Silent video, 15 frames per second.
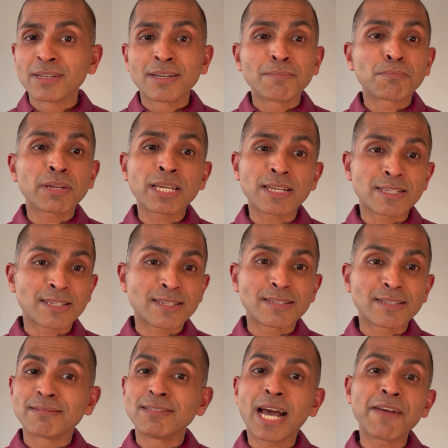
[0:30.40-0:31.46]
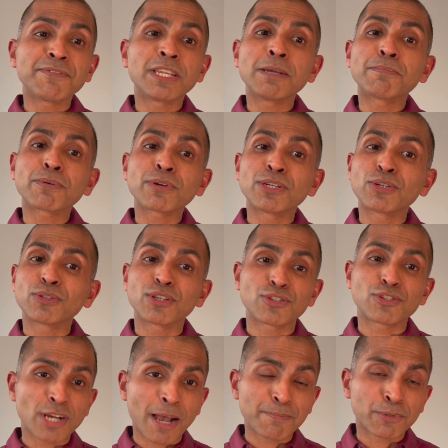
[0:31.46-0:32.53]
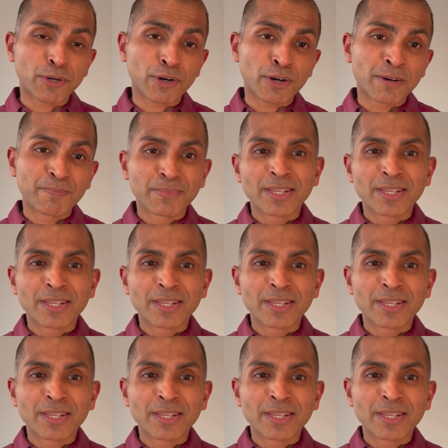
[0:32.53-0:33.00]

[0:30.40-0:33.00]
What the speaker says: please dive deeper into the chapter,